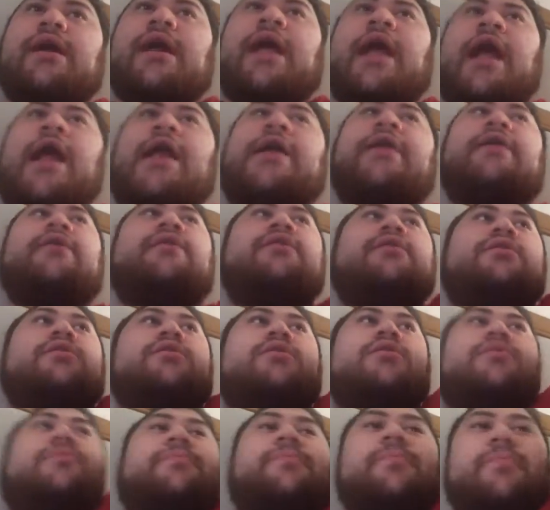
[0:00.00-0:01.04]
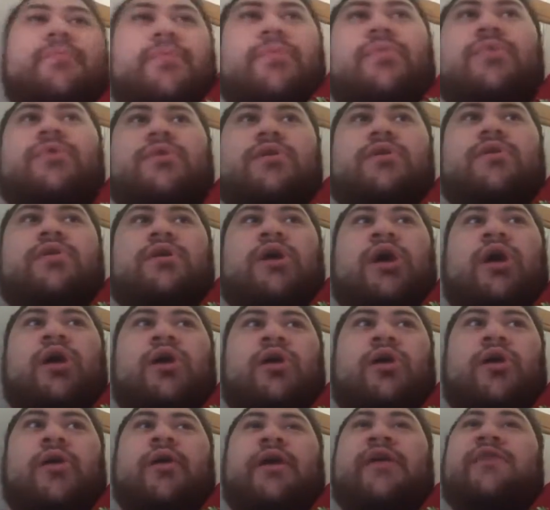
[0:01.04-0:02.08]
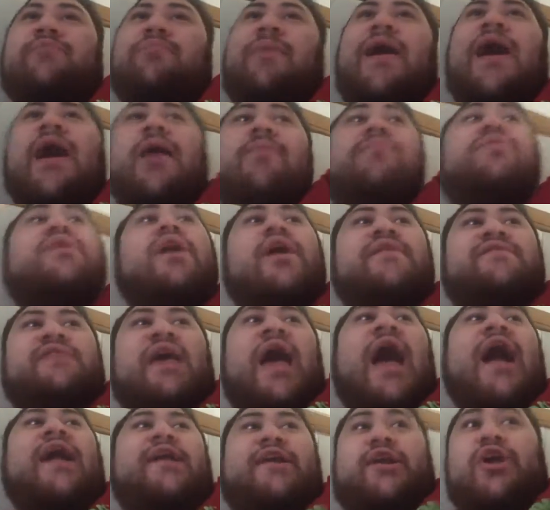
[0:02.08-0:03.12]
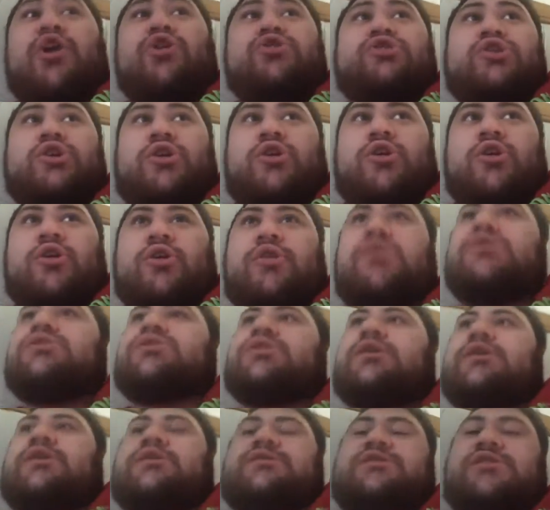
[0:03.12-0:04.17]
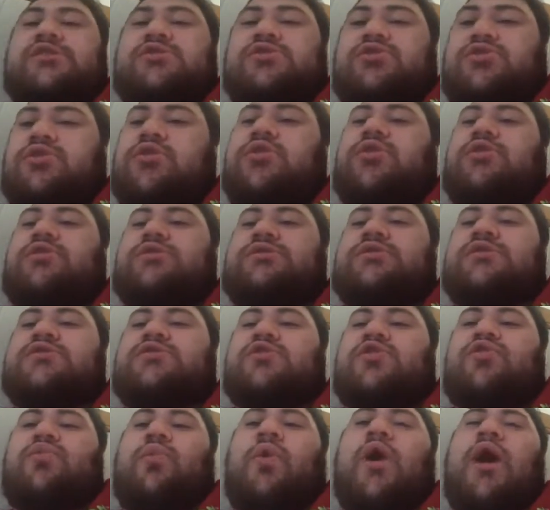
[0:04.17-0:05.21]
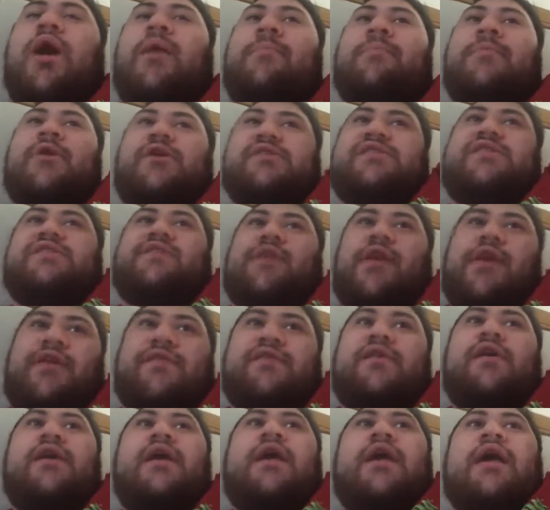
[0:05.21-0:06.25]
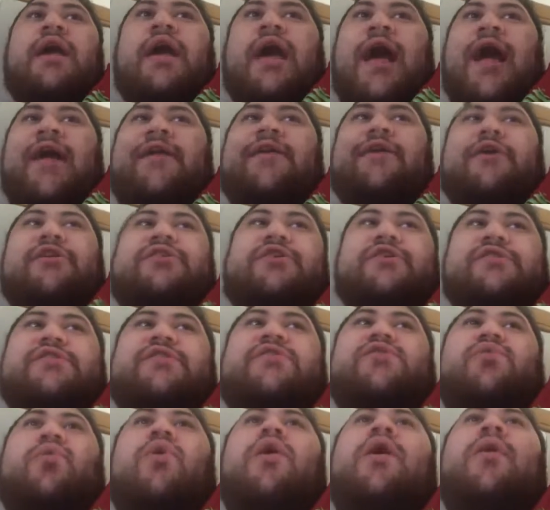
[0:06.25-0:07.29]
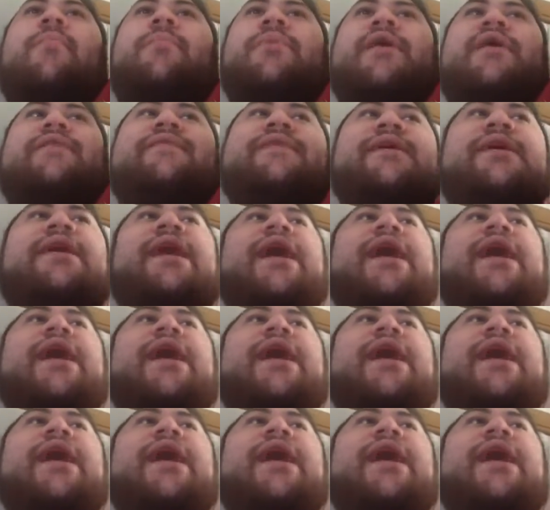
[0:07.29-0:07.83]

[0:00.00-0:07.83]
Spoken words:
and his mom does Accio to her sister's wand. Her sister does Accio to her sister's wand because it